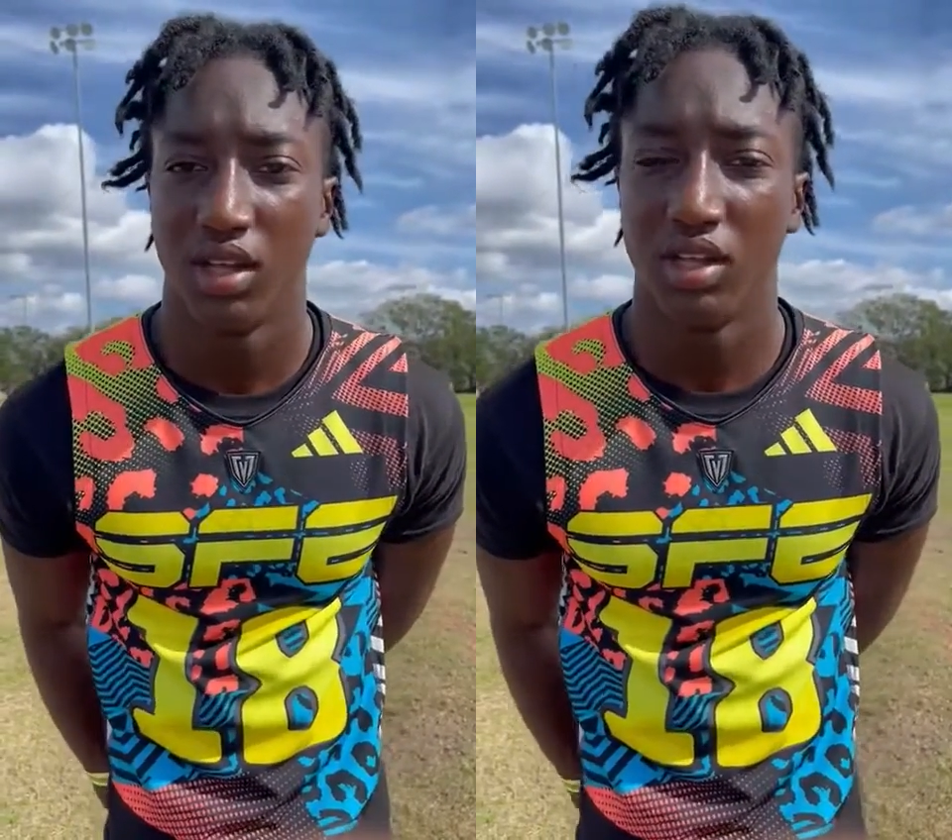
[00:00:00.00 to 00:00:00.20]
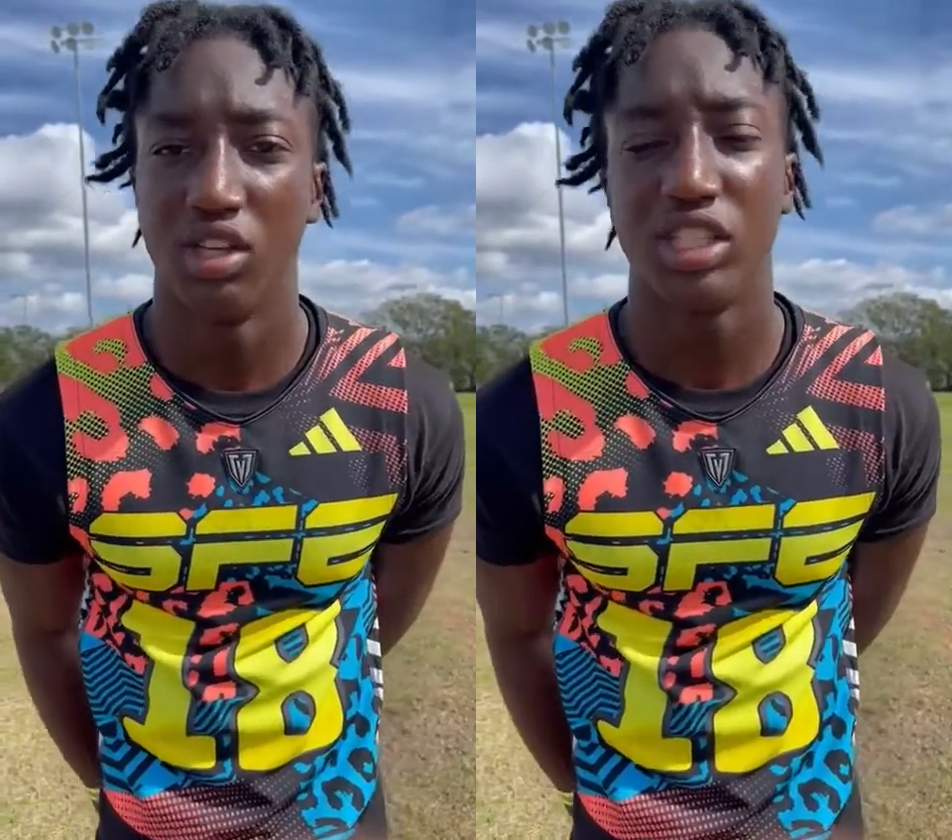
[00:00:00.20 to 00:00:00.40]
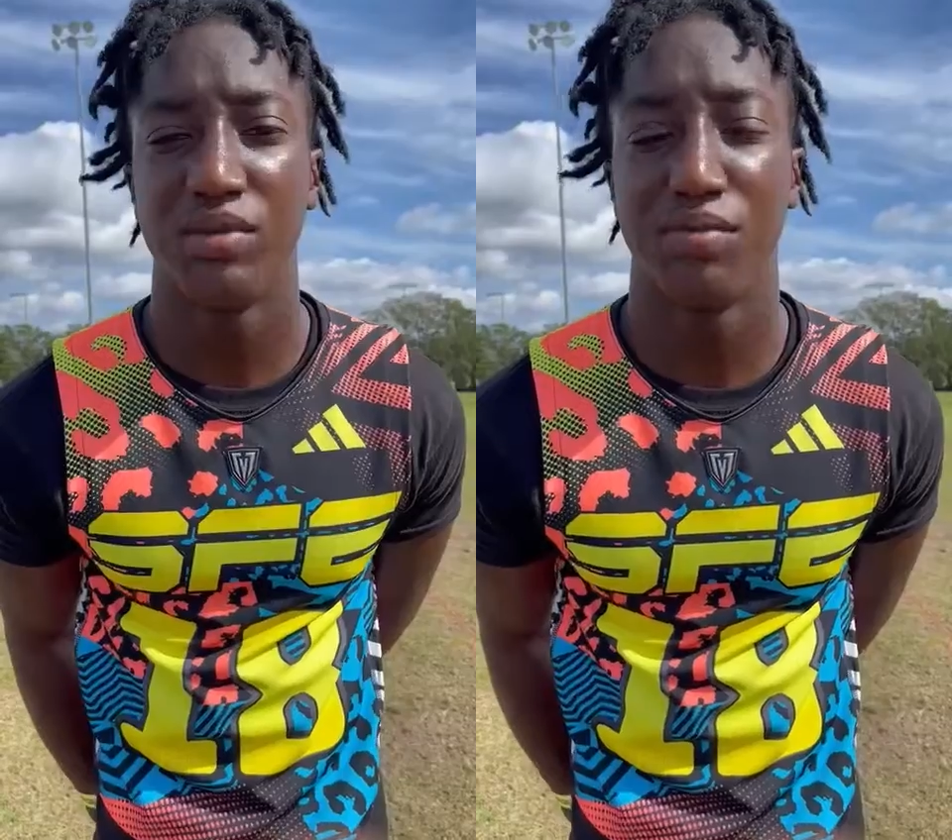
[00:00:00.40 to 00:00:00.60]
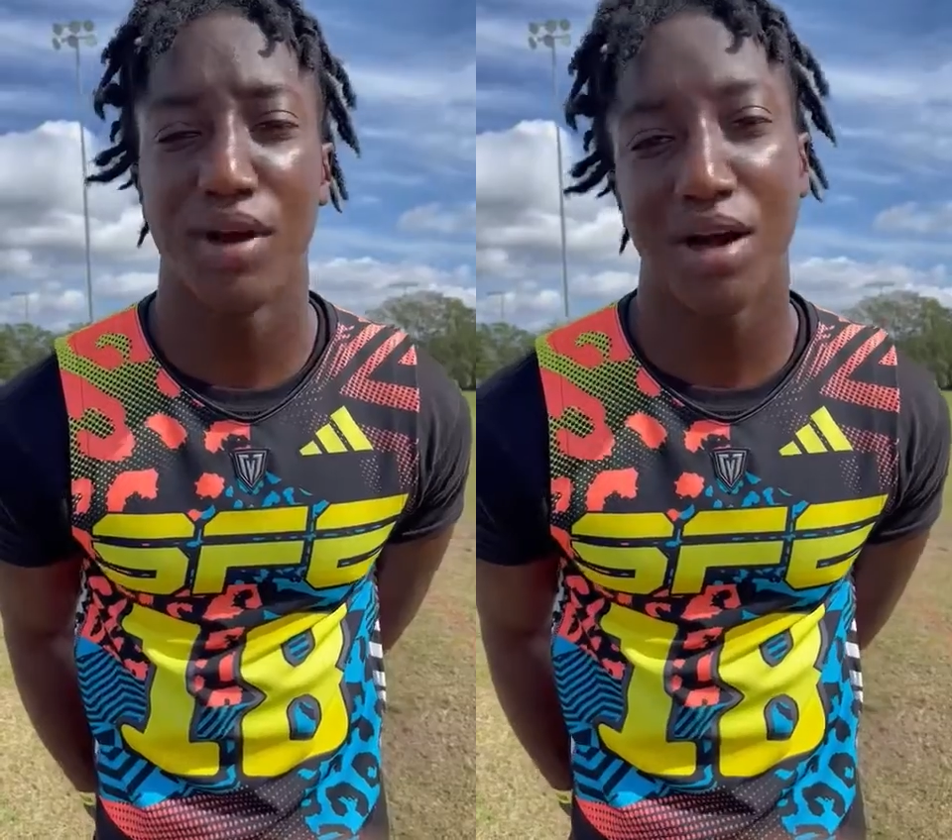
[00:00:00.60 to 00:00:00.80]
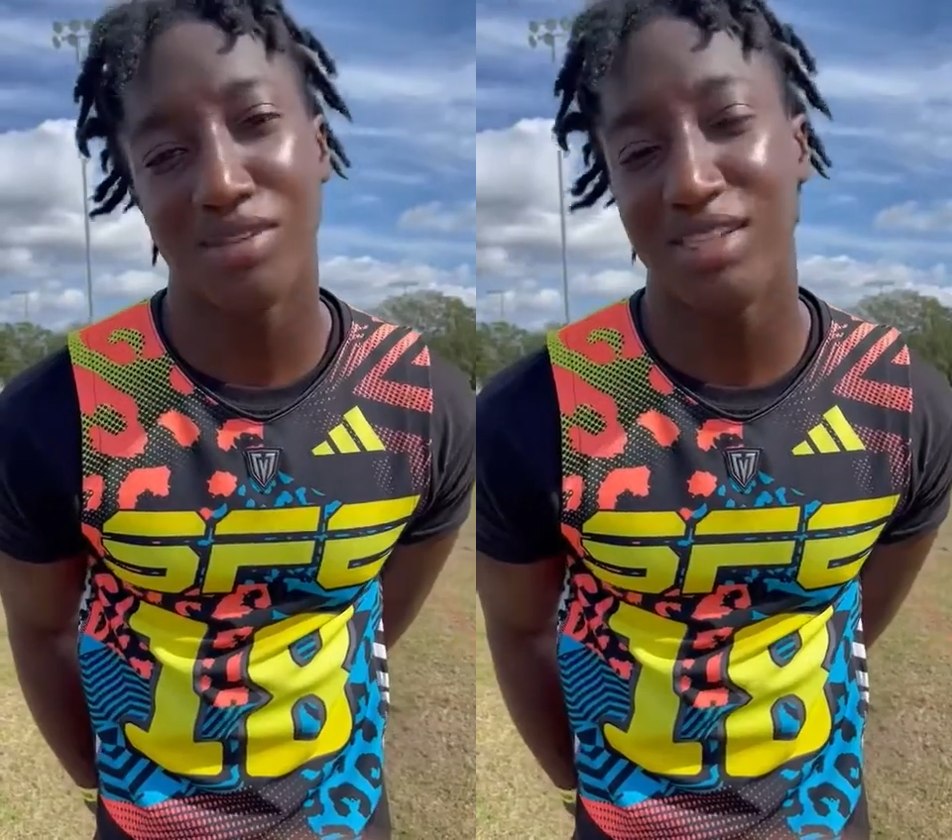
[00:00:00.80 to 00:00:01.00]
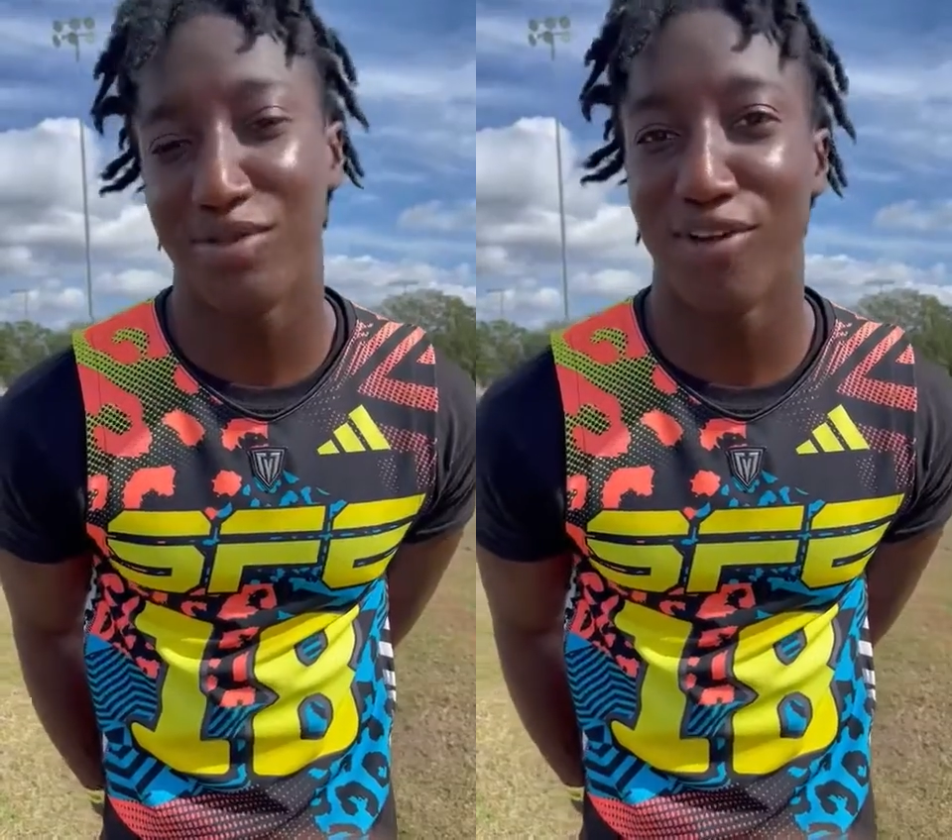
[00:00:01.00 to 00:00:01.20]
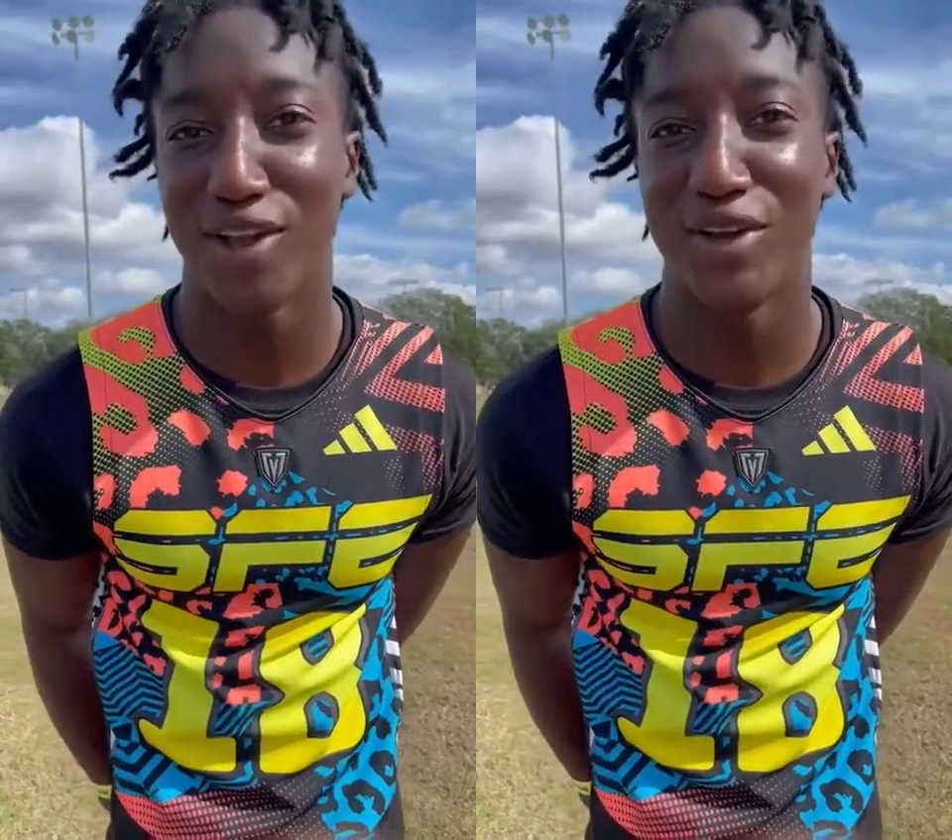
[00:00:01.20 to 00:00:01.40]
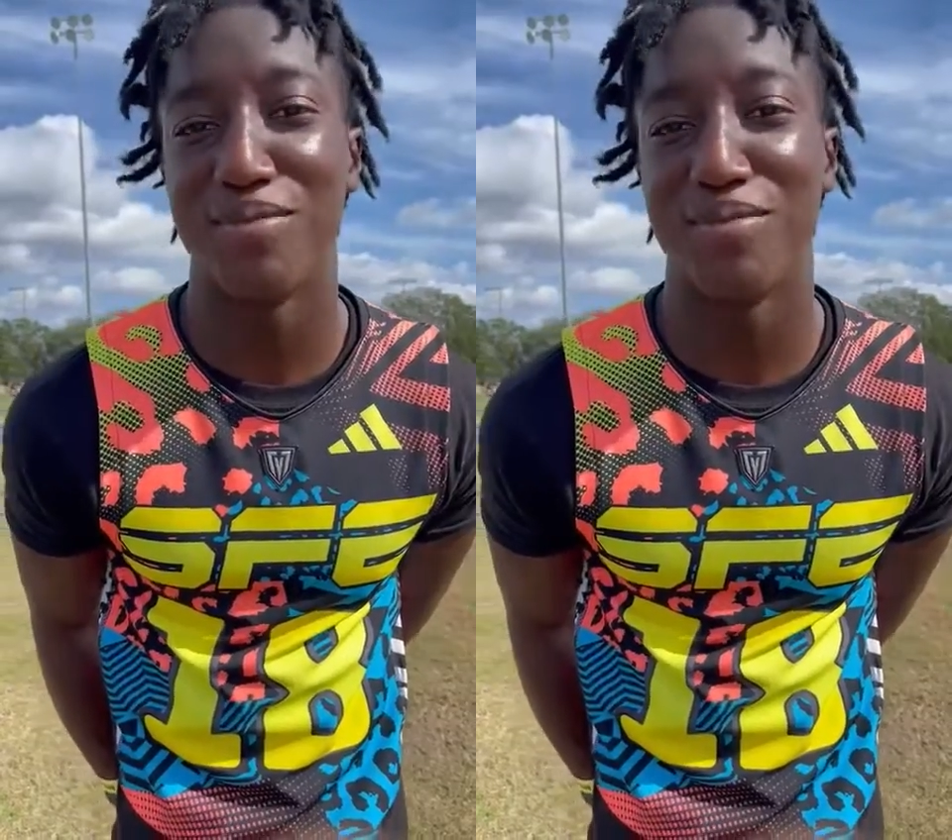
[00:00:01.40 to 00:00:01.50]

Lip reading: you'll see me, probably see me following the